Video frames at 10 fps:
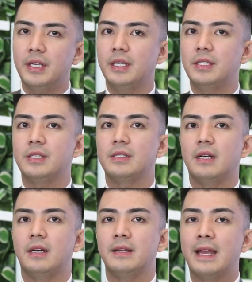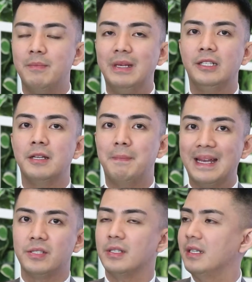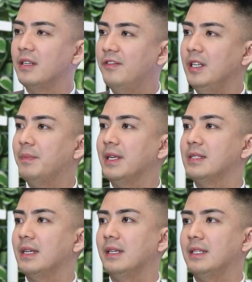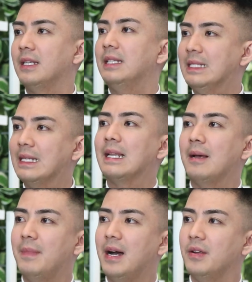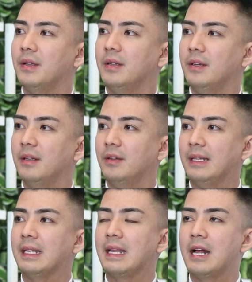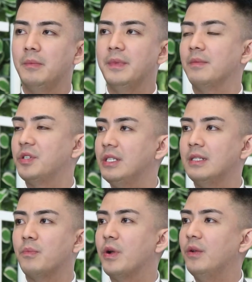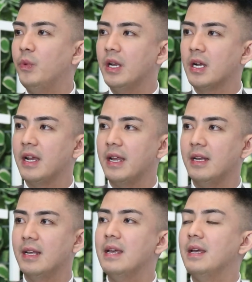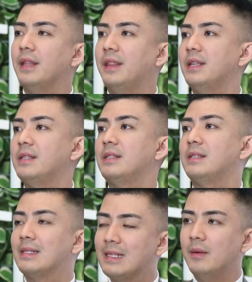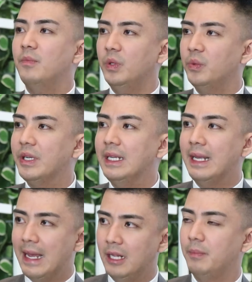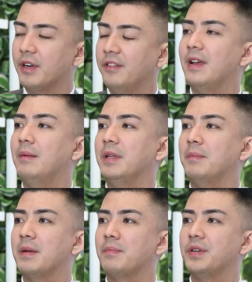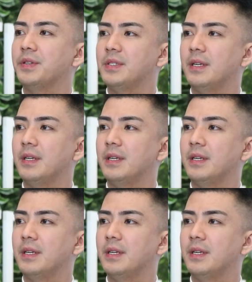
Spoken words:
It's 9 million pesos in the Philippines, and it's a decent amount that can help them. She's the breadwinner, and this sum will really help her family members. Yes.